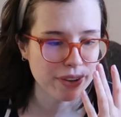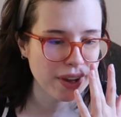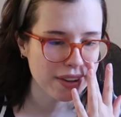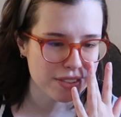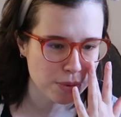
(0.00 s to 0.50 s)

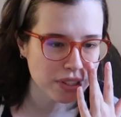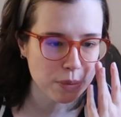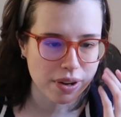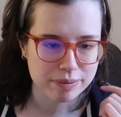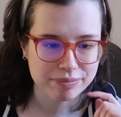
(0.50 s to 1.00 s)
Okay,
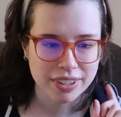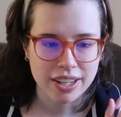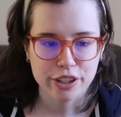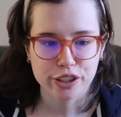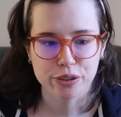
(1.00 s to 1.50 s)
21,
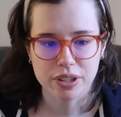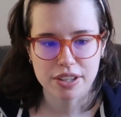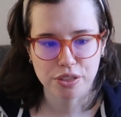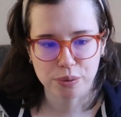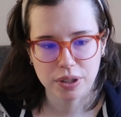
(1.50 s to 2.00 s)

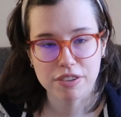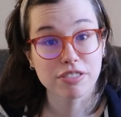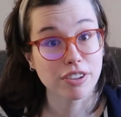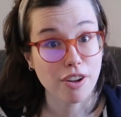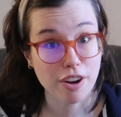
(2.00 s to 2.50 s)
create 3
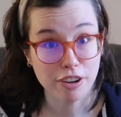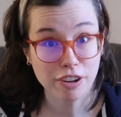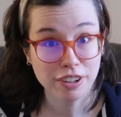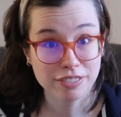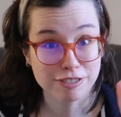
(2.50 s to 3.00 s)

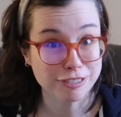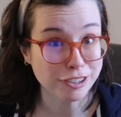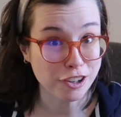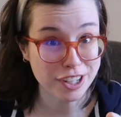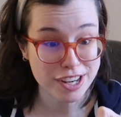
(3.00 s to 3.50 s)
vlogging
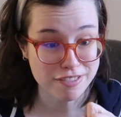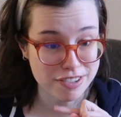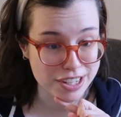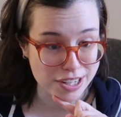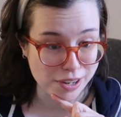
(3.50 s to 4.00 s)

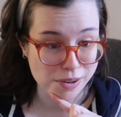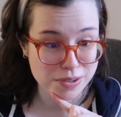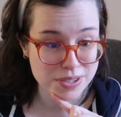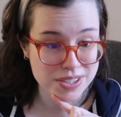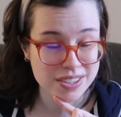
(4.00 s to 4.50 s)

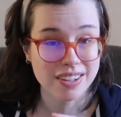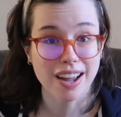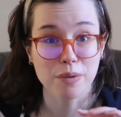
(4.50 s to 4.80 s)
videos.